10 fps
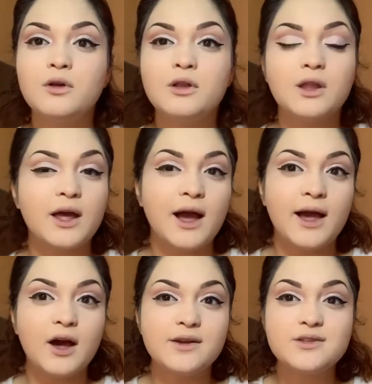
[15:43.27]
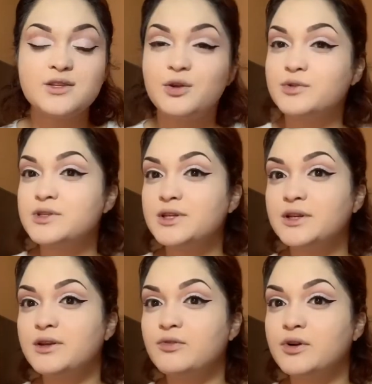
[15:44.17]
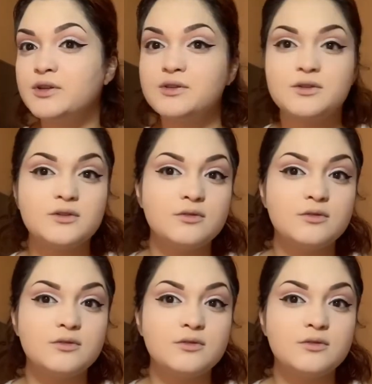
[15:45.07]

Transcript: Like, I honestly don't see a difference.